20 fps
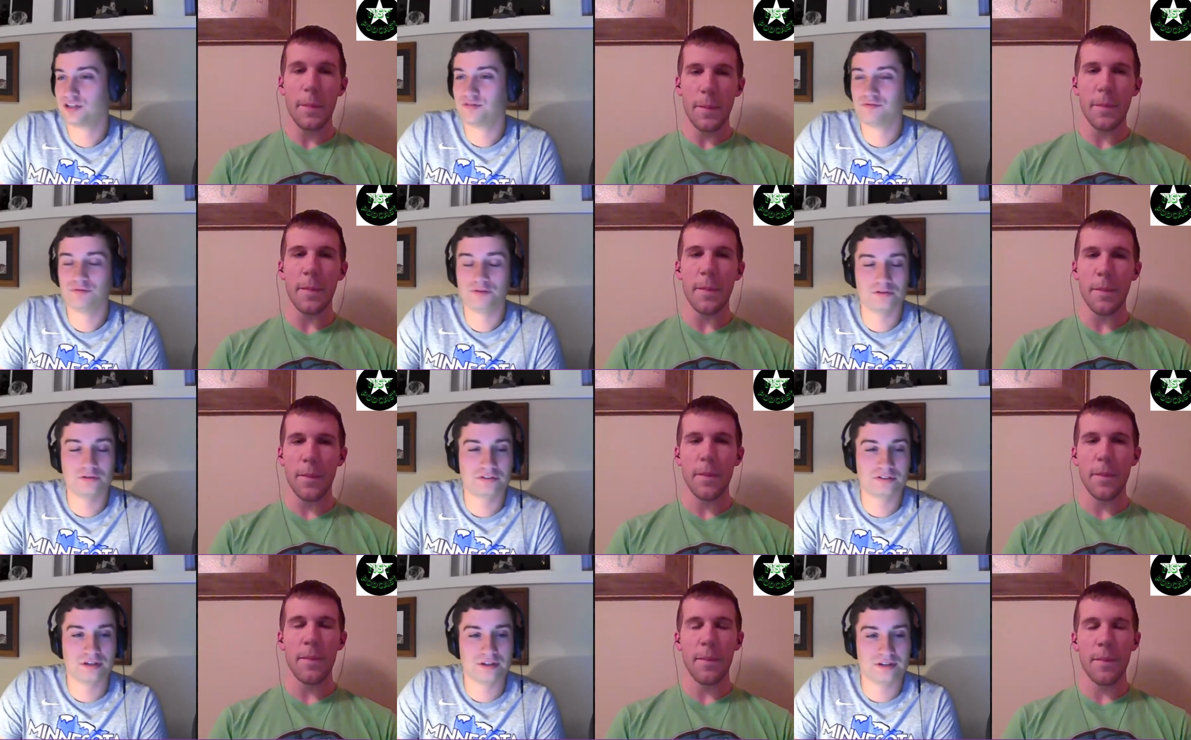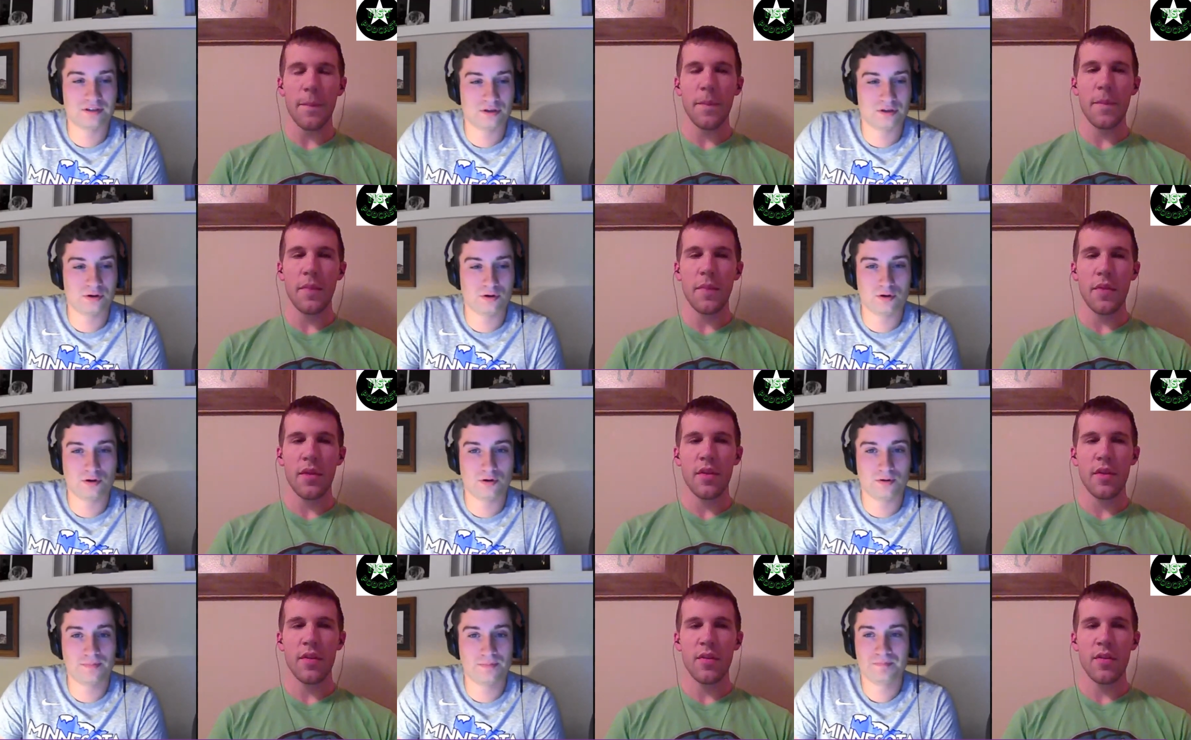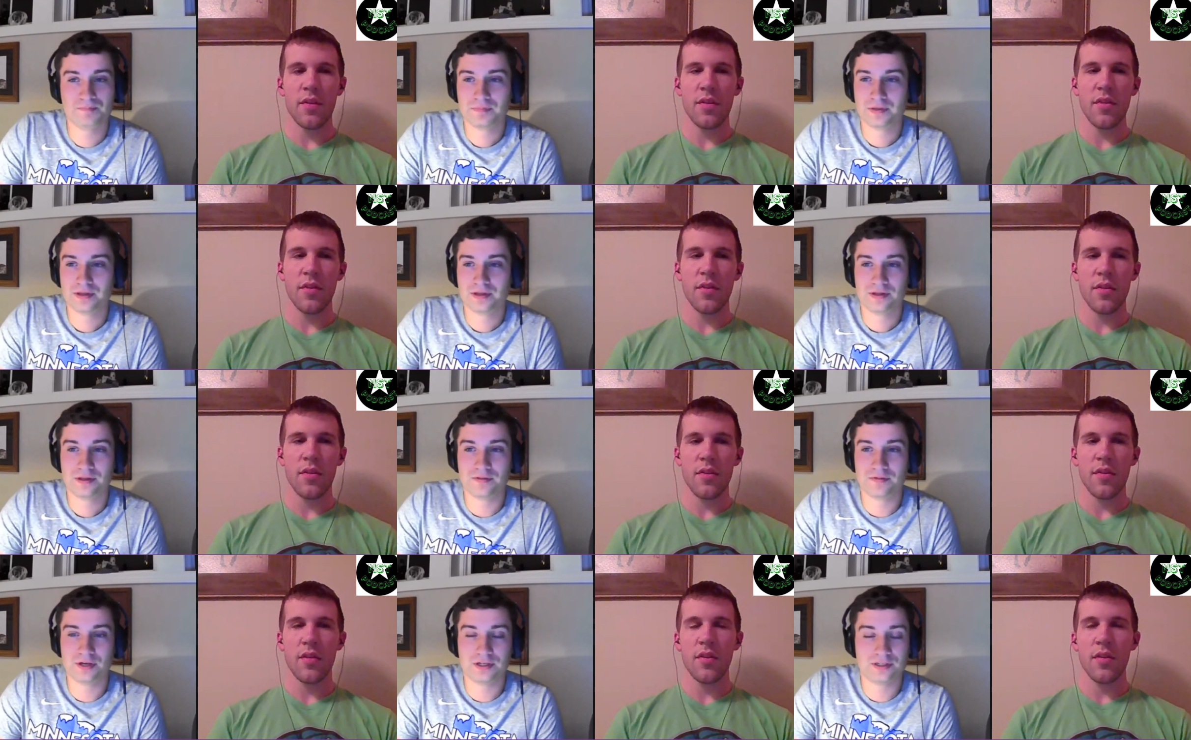Speaker 1: it mm-hmm. feels like you know
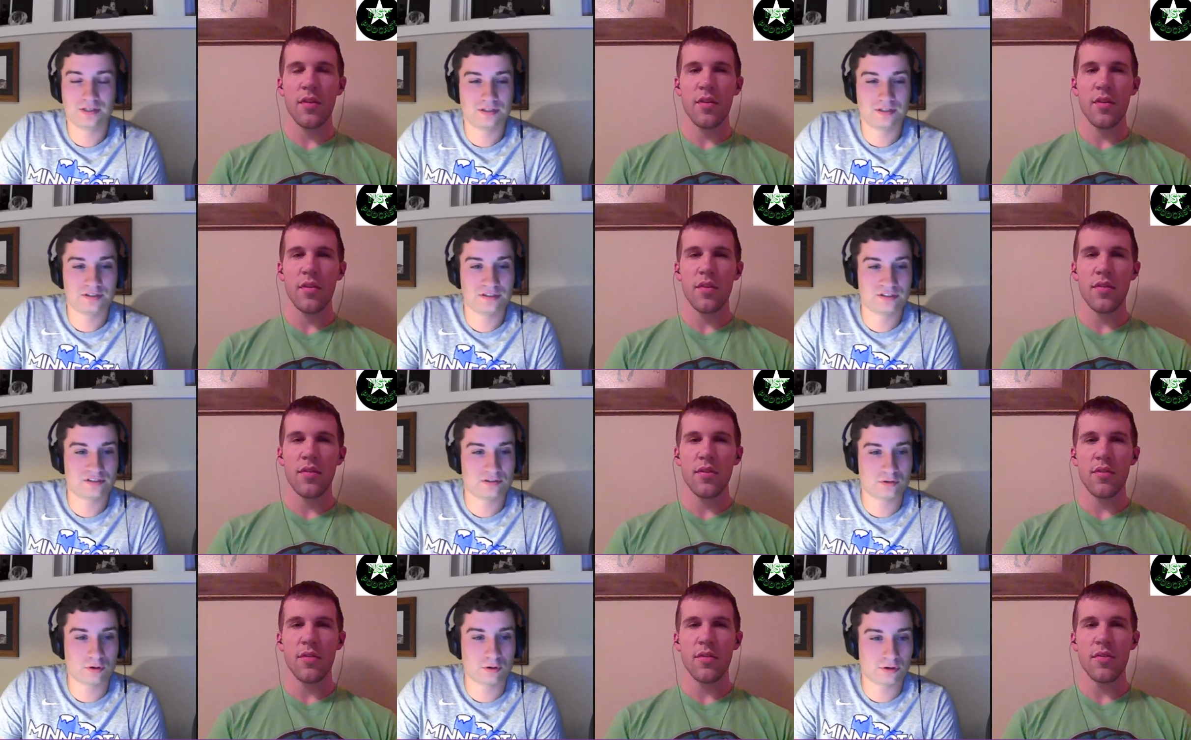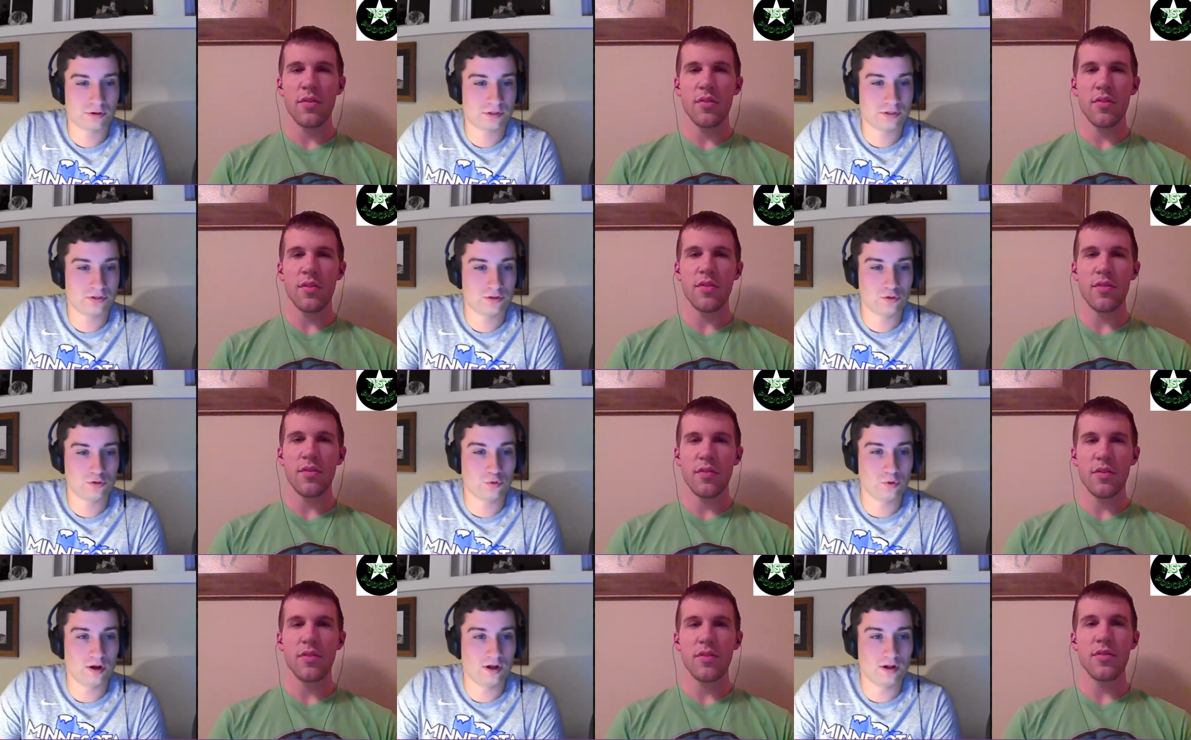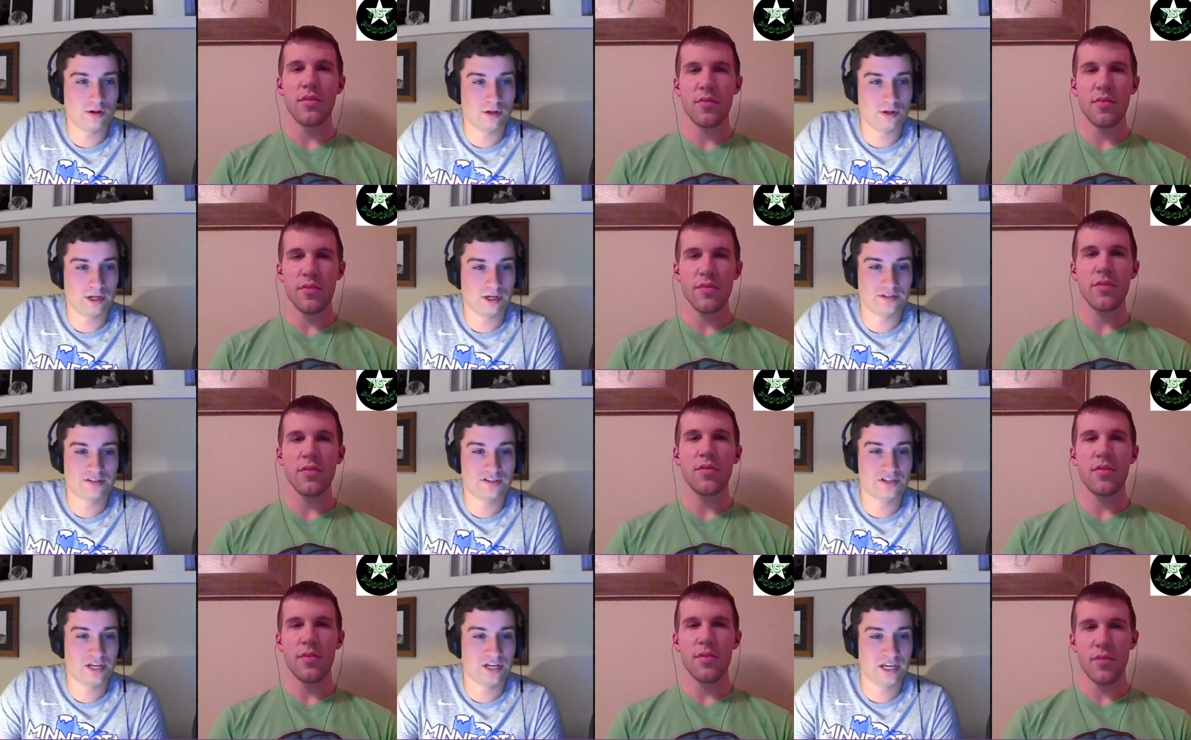the Vikings historically do well
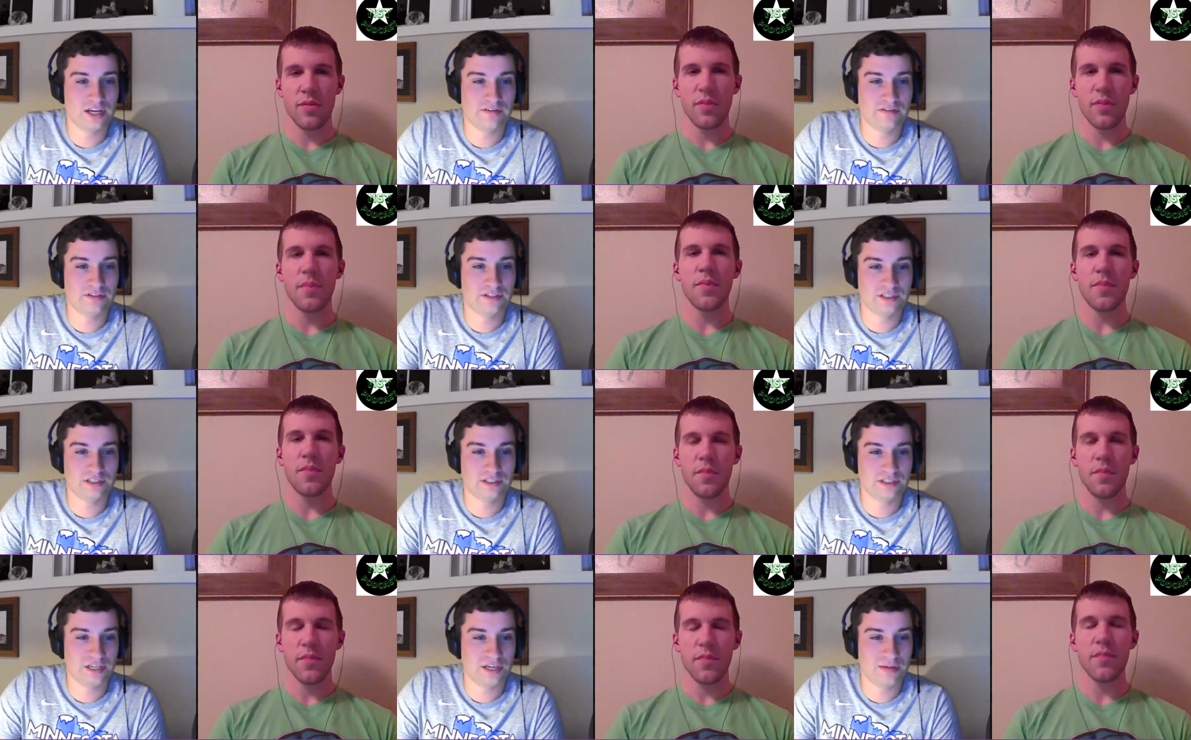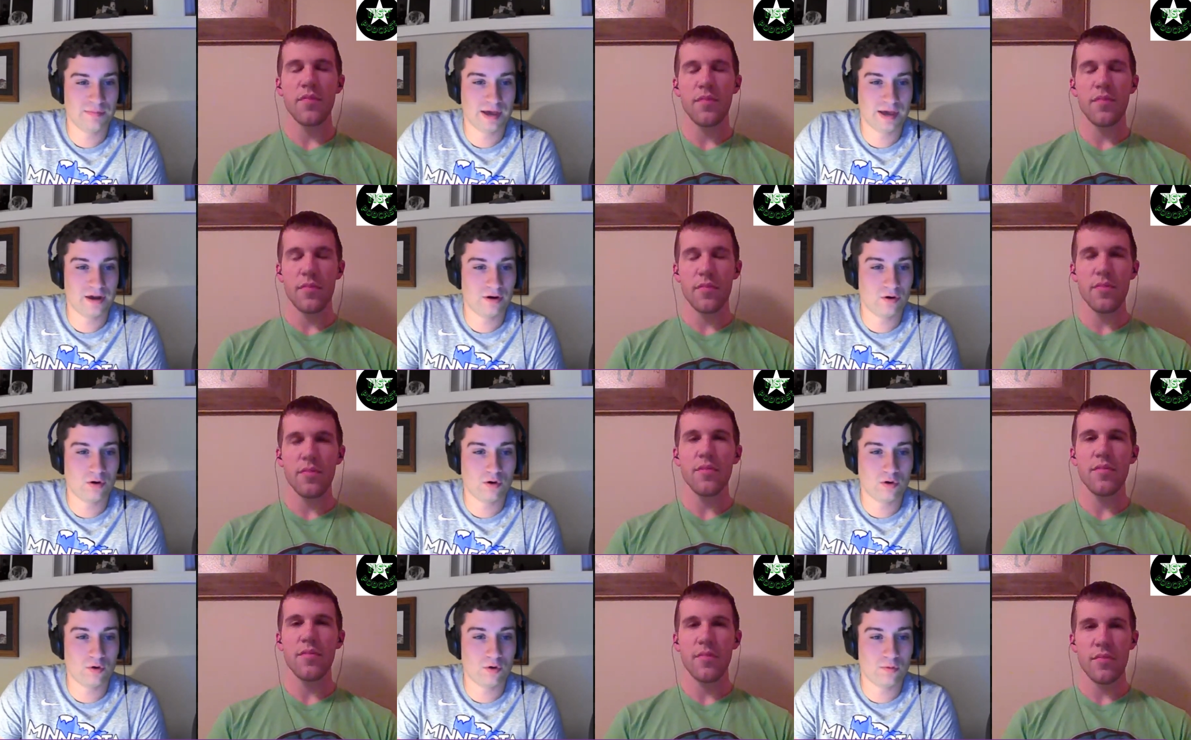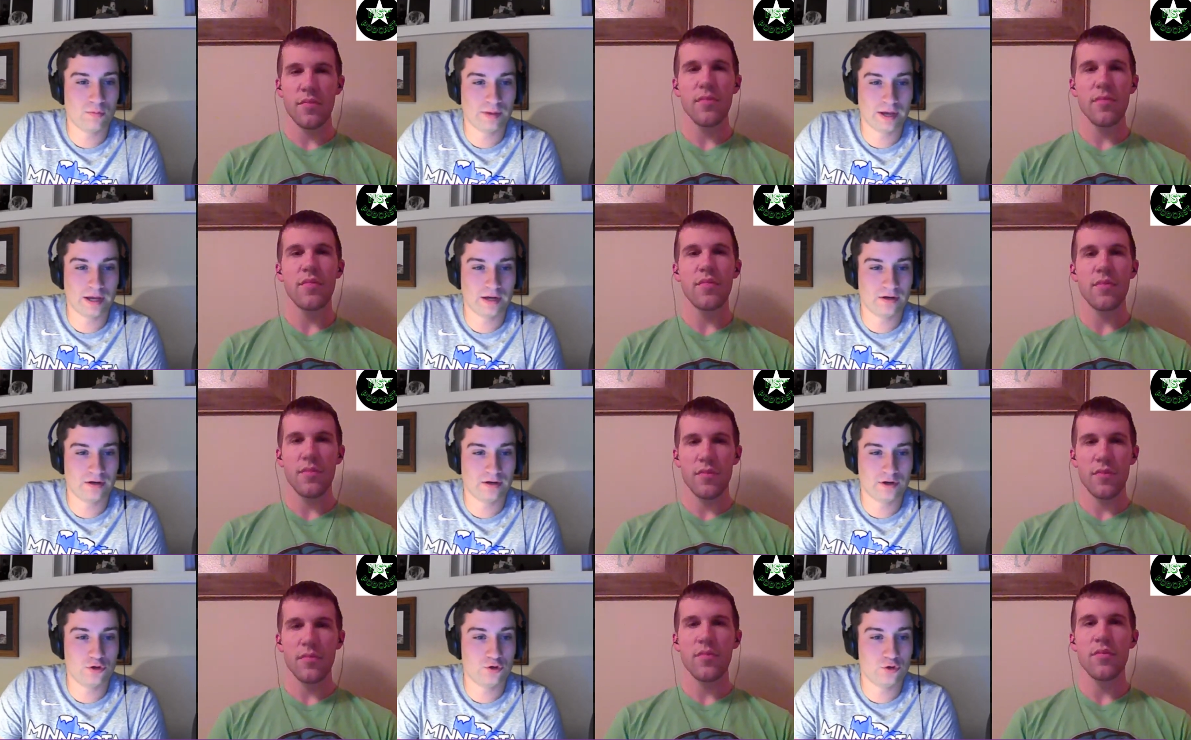against an AFC team at home
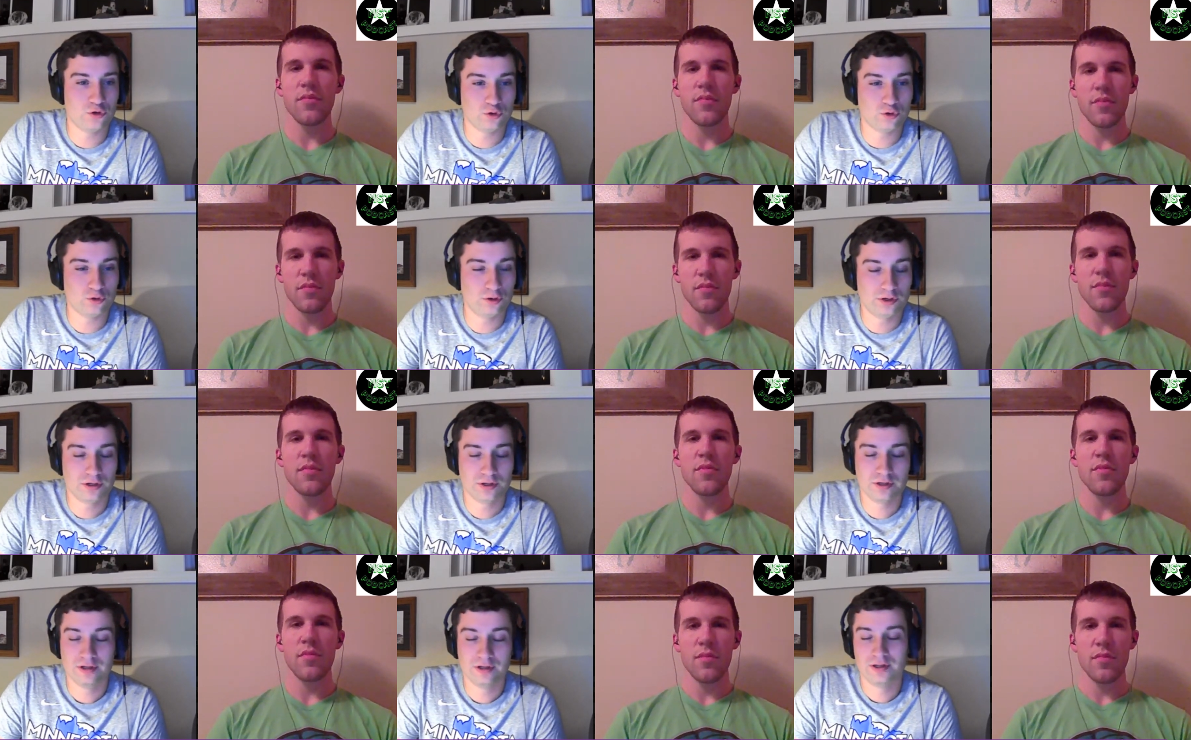at noon.